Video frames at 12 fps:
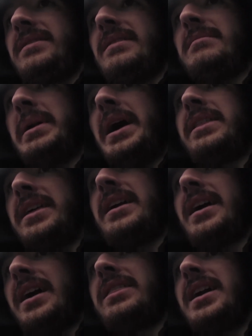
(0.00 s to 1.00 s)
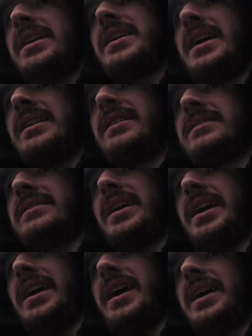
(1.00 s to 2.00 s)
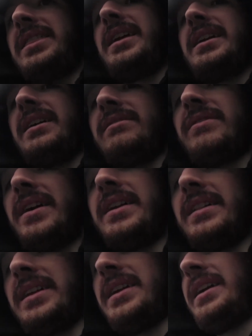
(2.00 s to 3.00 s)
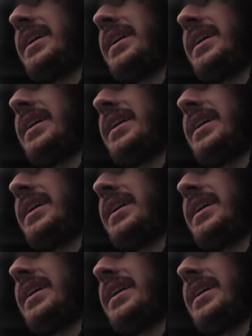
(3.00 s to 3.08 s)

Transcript: But I think I think that is it. I think I finally.